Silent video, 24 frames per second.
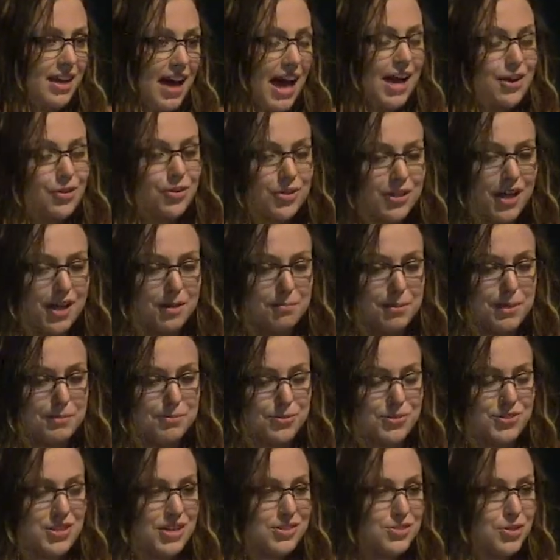I know a lot of
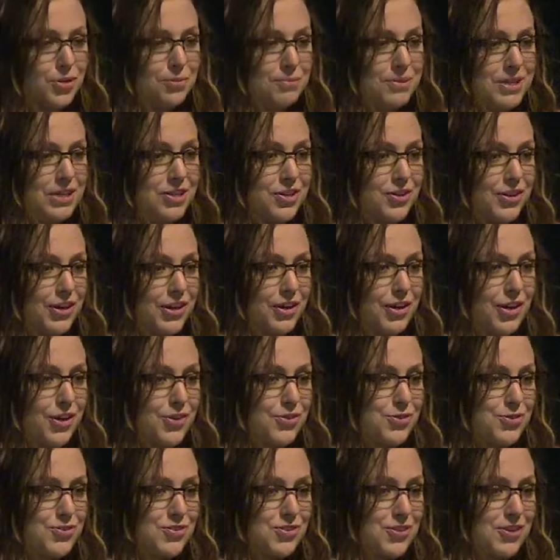people say don't meet your
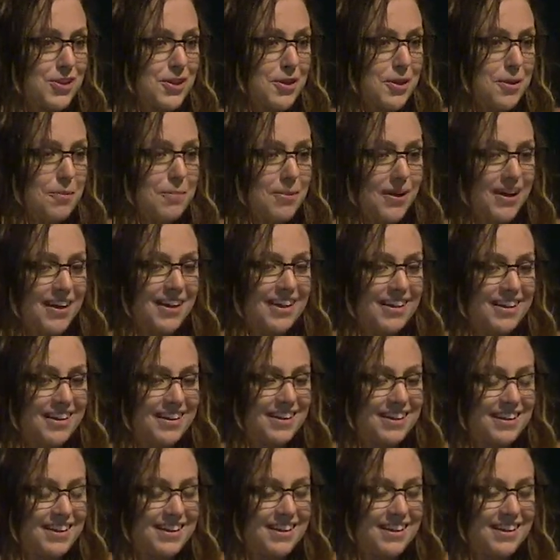heroes, but